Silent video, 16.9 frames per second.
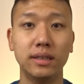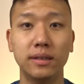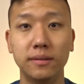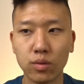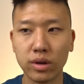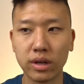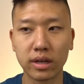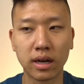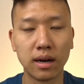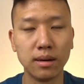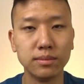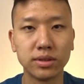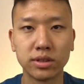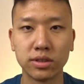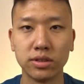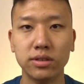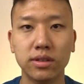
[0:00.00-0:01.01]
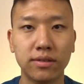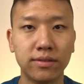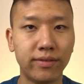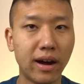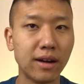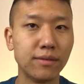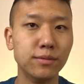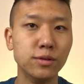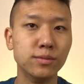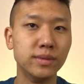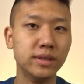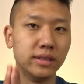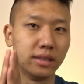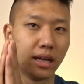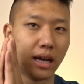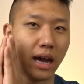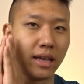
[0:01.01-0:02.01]
When it comes to the FIRE movement,
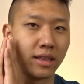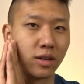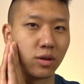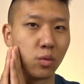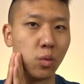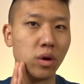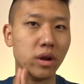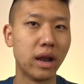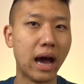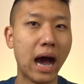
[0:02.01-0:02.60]
I think what